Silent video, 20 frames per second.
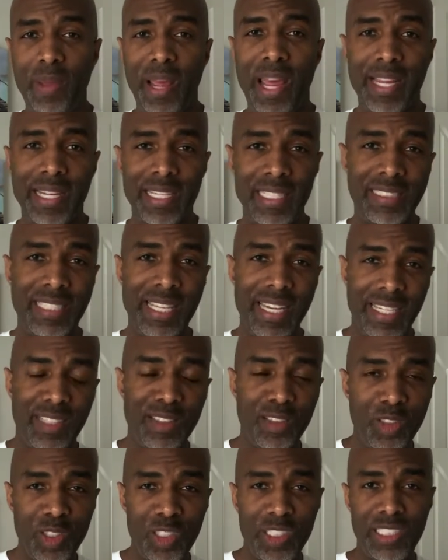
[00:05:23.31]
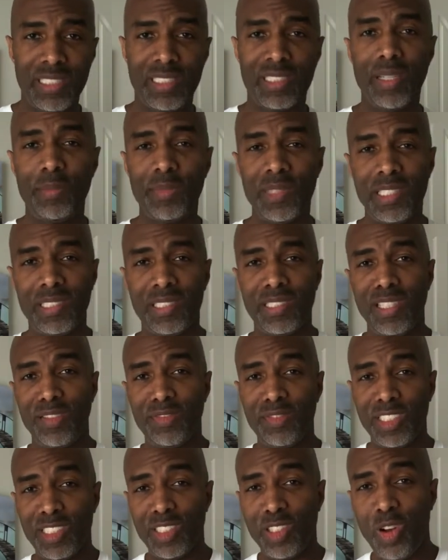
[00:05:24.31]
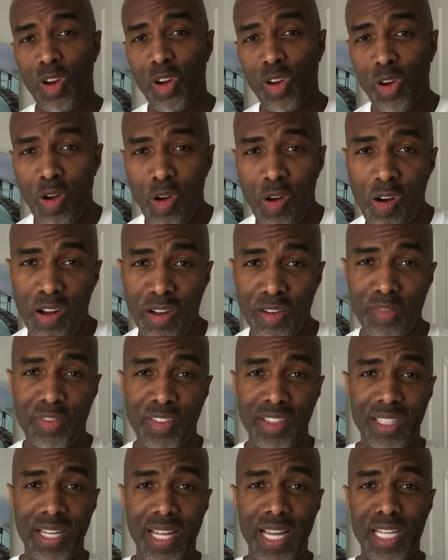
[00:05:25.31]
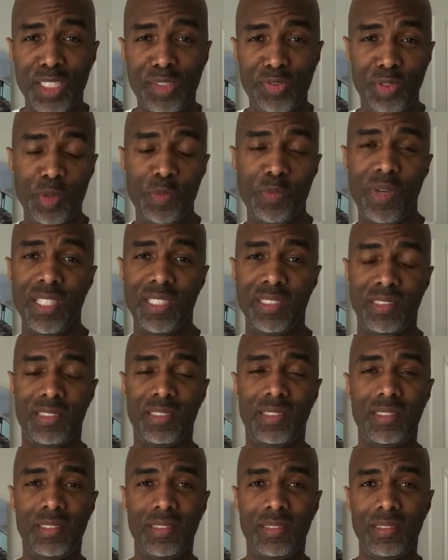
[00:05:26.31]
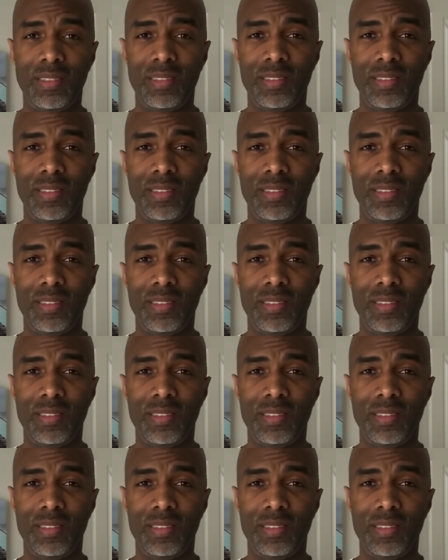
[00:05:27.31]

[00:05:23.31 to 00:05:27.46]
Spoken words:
back and take a look at some of the stuff that's gone on for the last few months.